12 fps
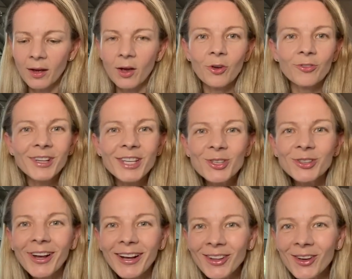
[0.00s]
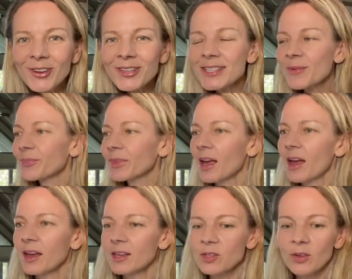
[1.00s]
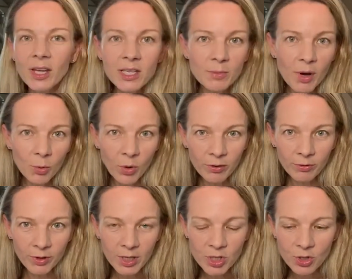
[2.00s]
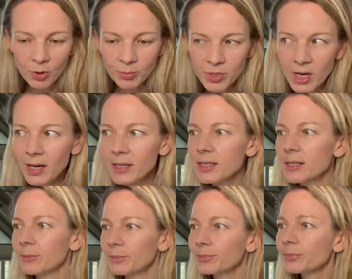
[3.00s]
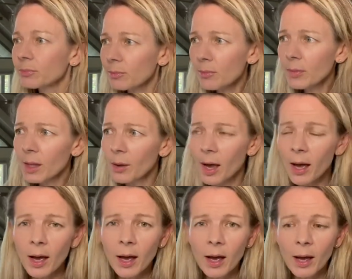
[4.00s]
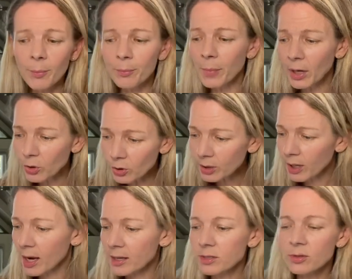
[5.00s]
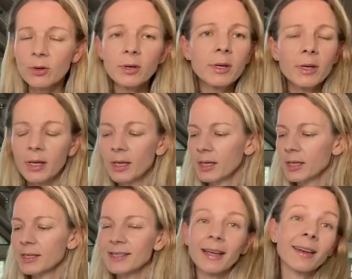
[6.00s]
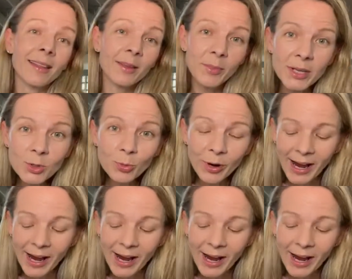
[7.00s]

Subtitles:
hopefully she'll like those. So that's my one finished object. My new cast on is another Musselburgh